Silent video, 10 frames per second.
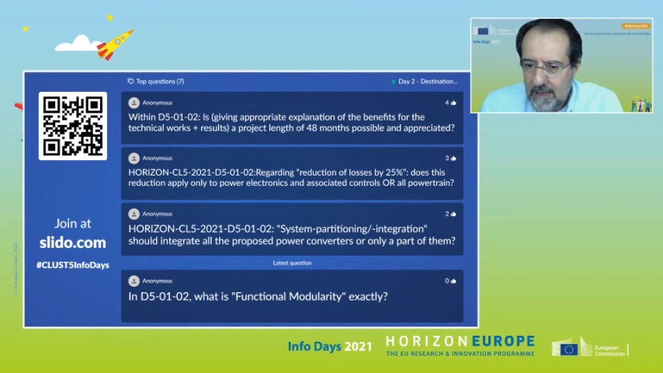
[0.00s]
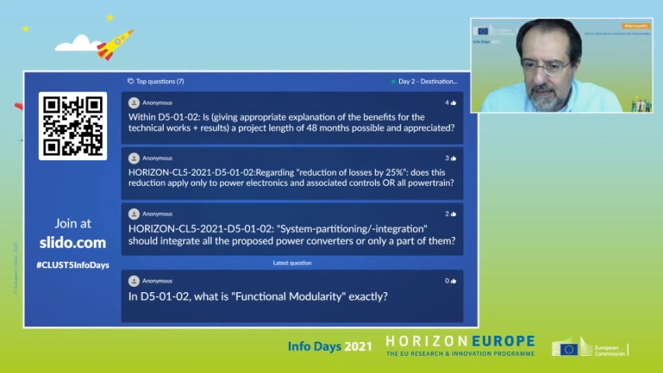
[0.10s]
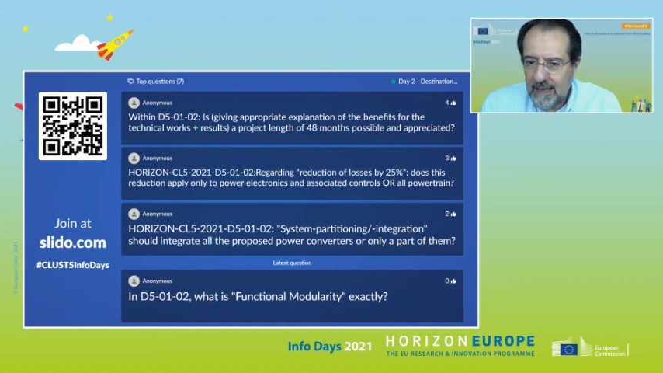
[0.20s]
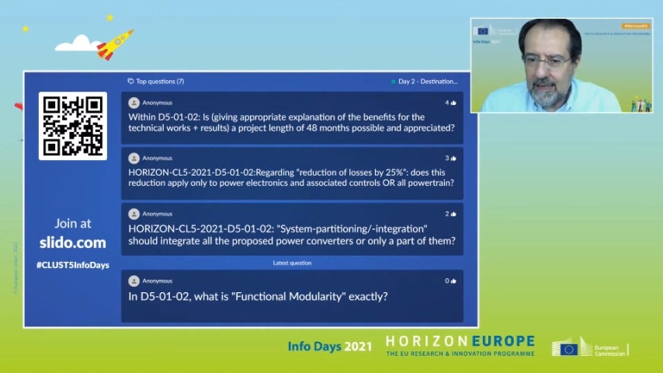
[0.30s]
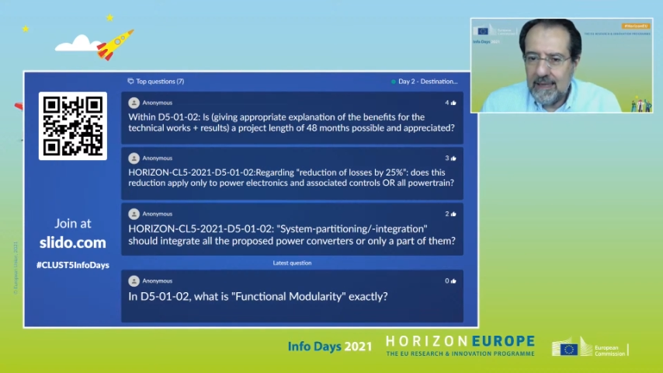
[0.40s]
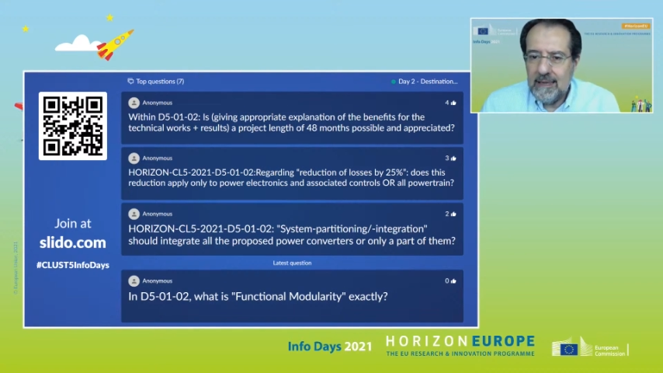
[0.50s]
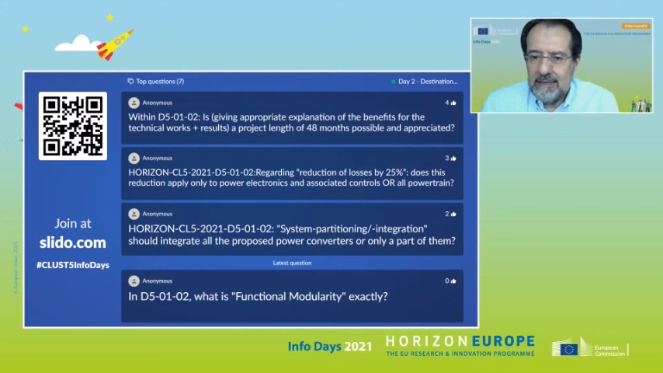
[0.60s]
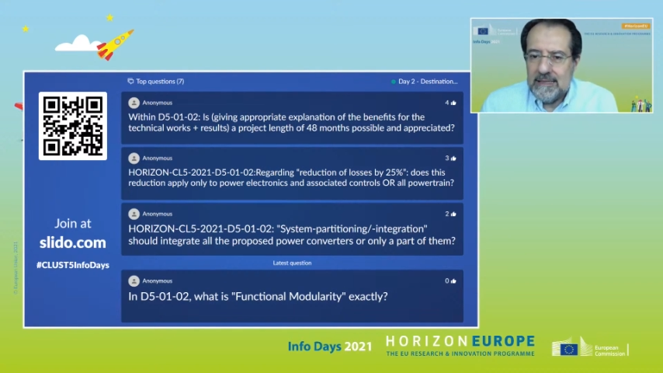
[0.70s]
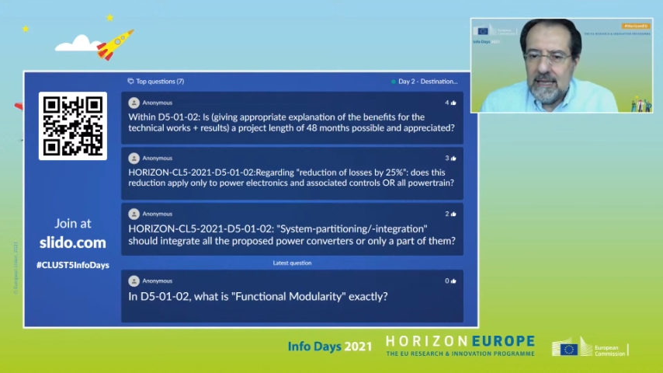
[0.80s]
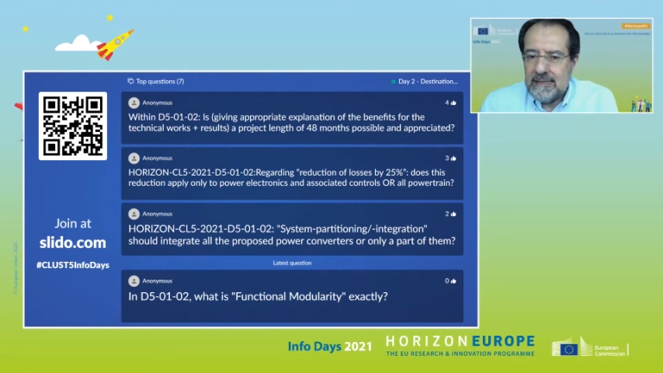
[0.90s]

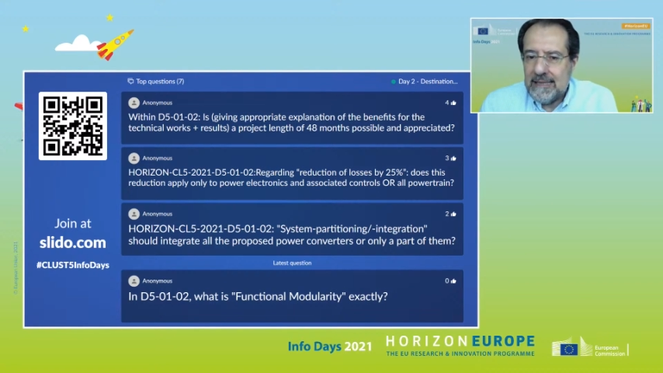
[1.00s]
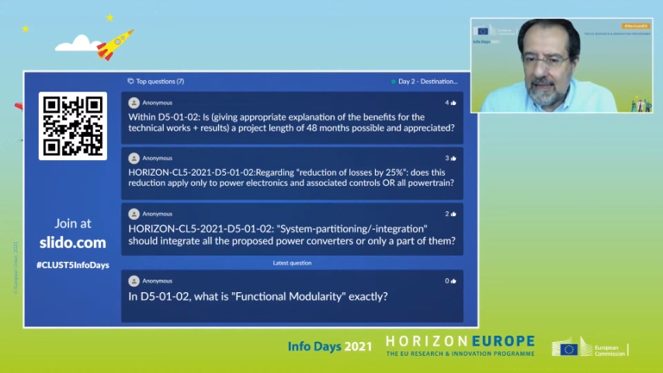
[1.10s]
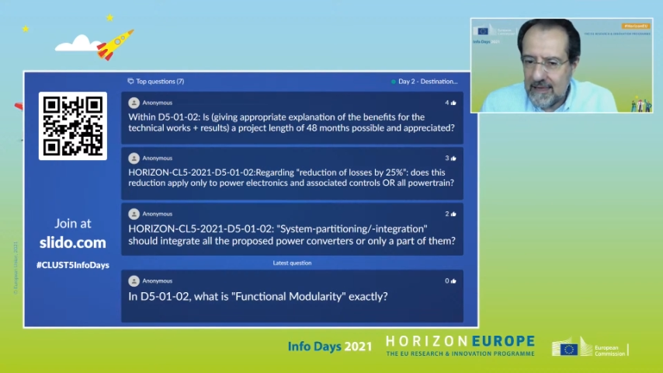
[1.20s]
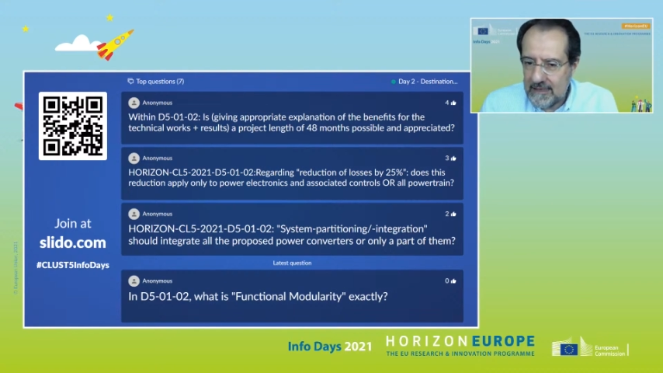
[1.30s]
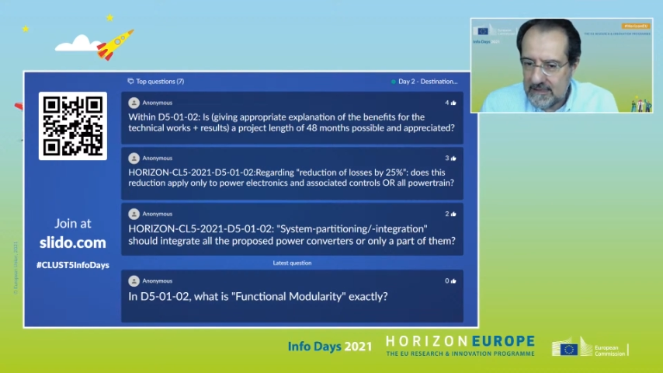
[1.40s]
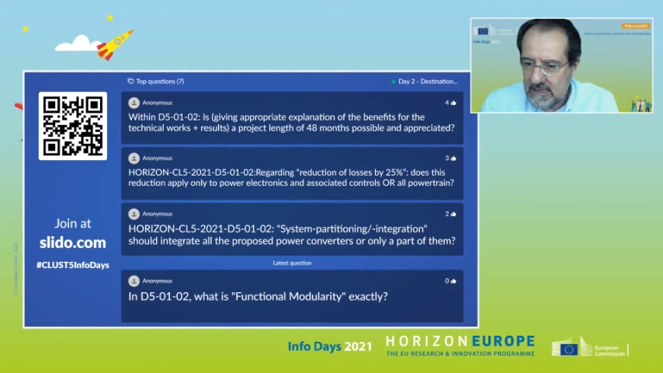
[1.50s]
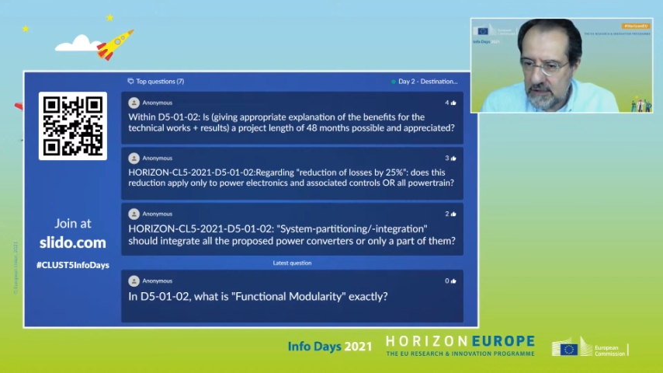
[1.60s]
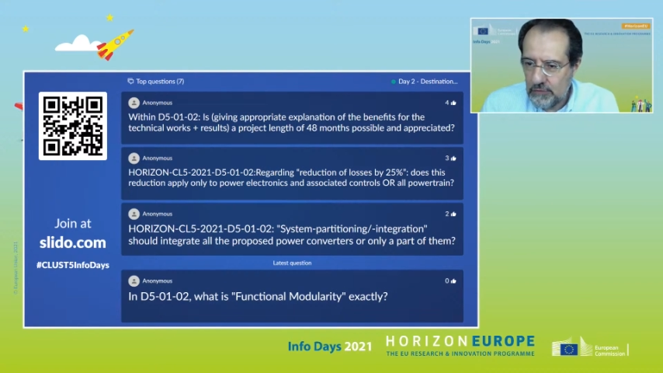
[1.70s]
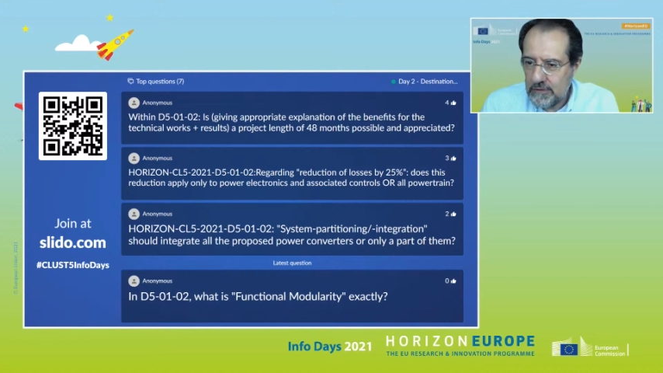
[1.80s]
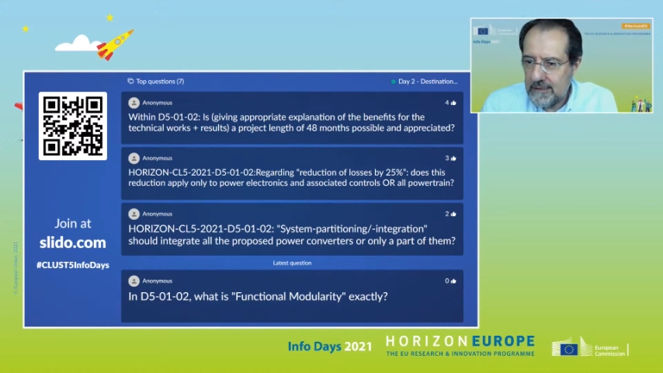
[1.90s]
as I say, nothing is
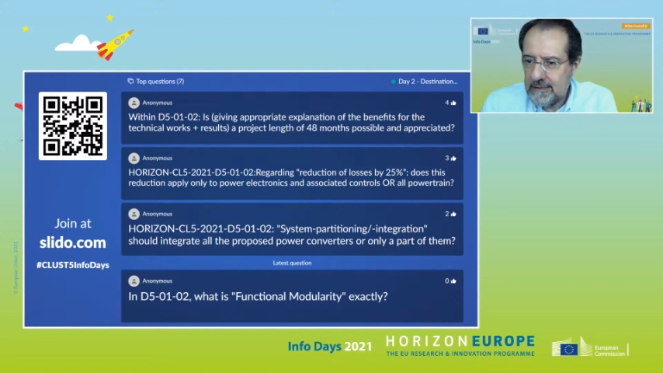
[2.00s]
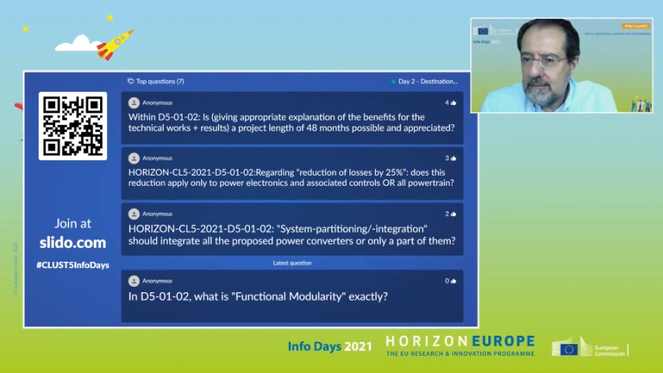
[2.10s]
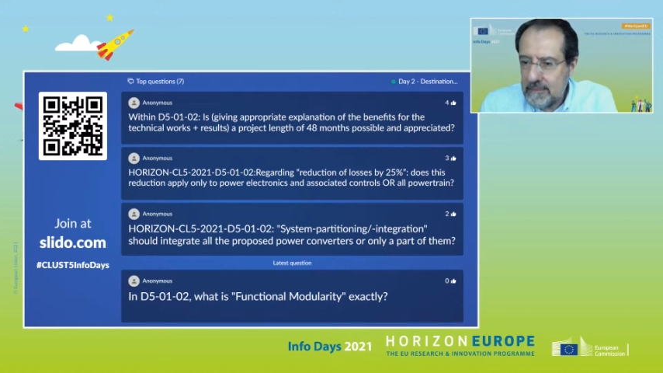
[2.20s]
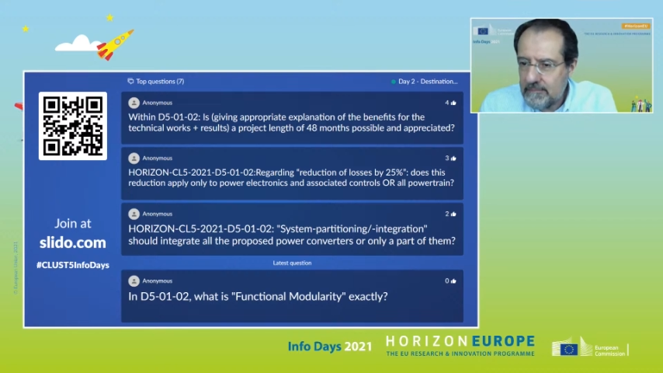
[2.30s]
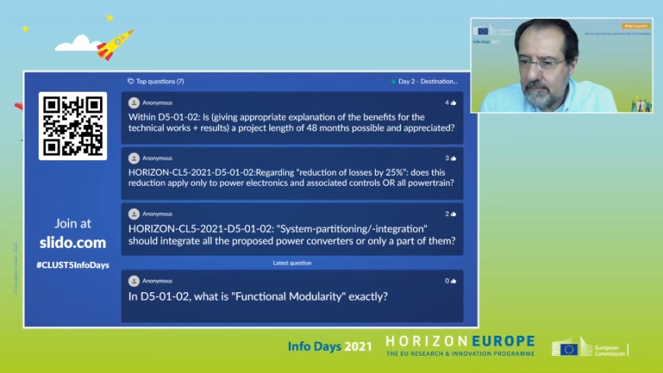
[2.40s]
excluded.